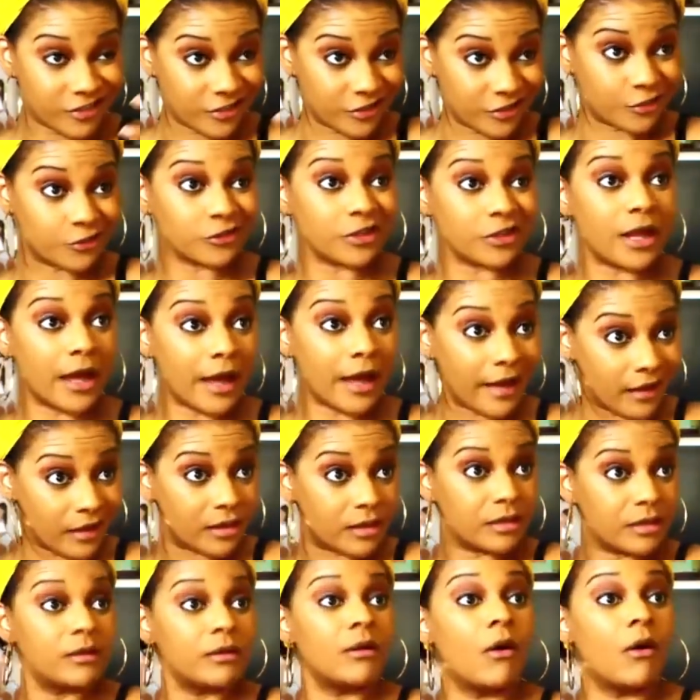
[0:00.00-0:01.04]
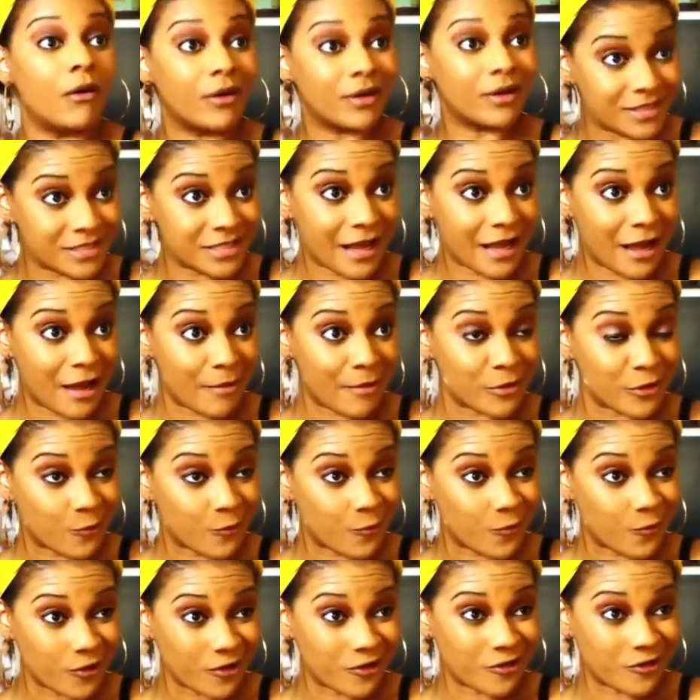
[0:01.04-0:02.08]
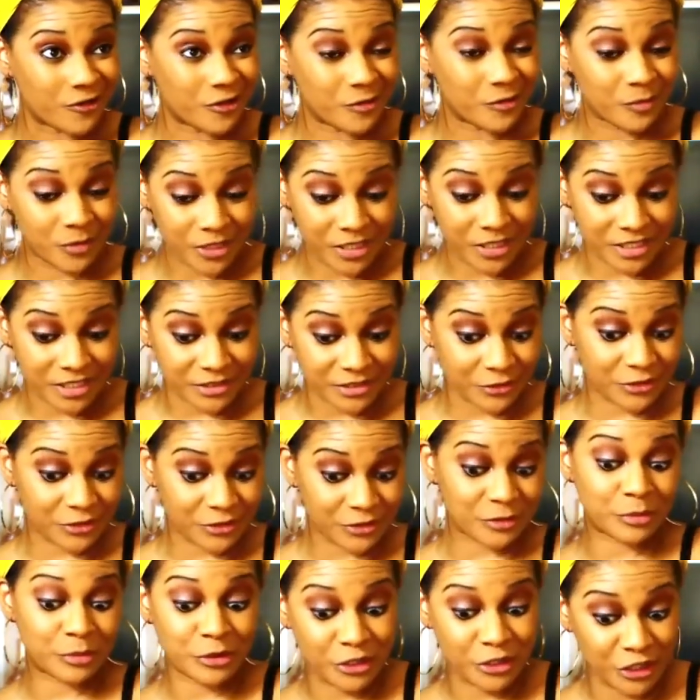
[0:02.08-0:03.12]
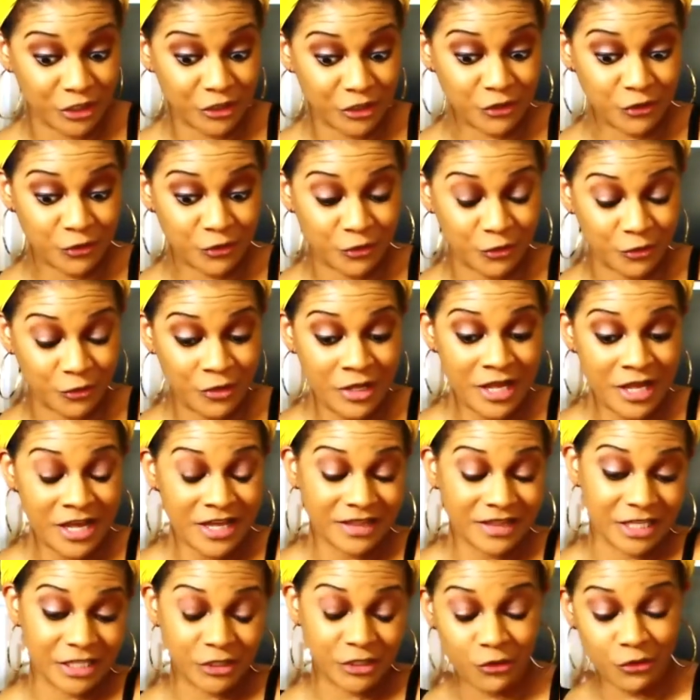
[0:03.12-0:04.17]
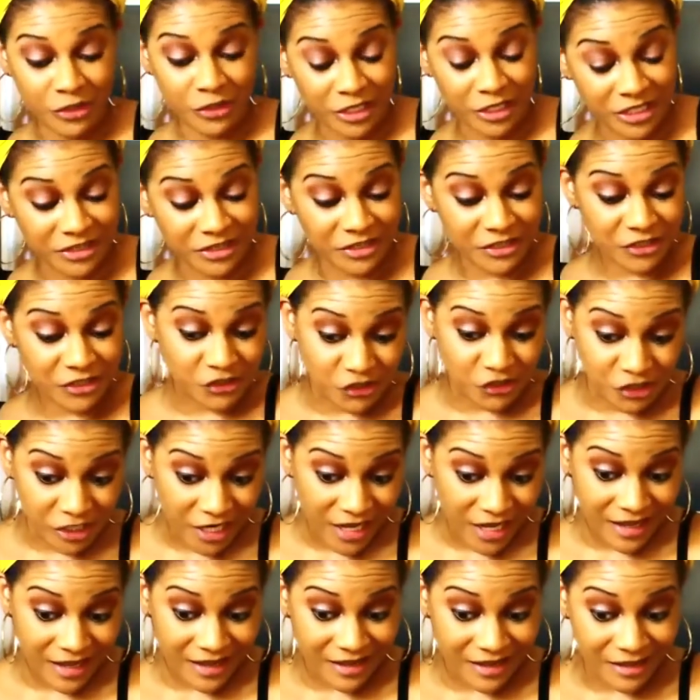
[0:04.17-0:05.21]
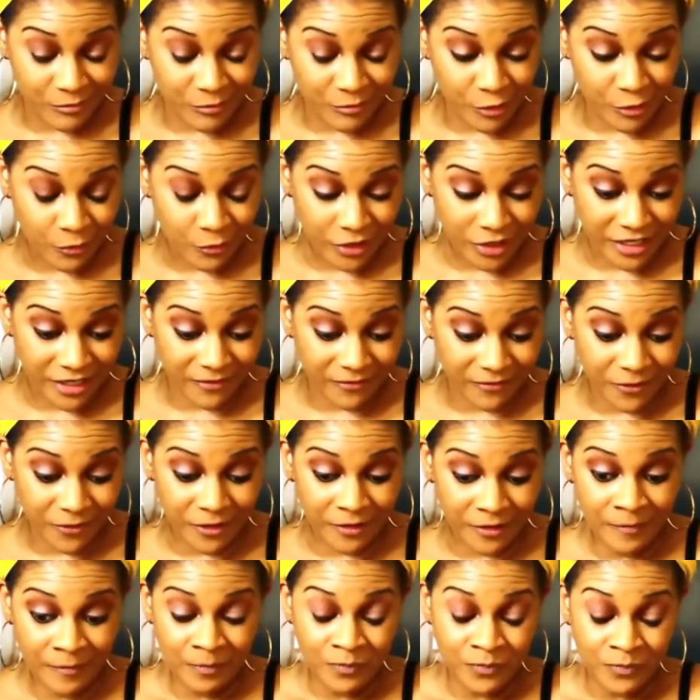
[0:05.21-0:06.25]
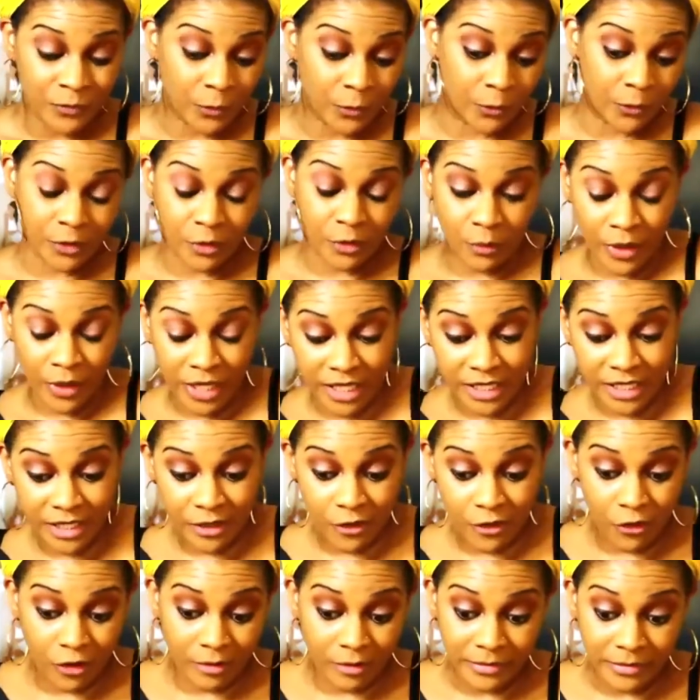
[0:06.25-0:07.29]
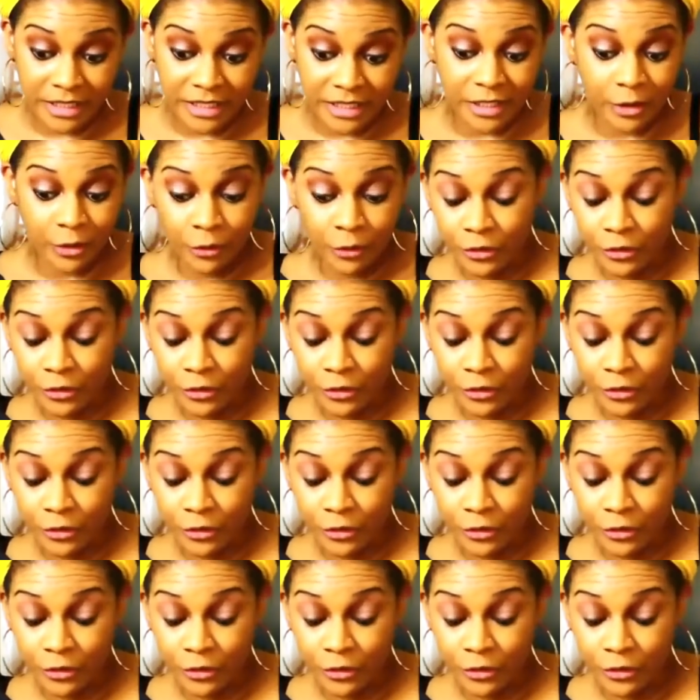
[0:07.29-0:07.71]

You're like on top of the world because there's a potential that you can get this job or whatever, or you're waiting on money or an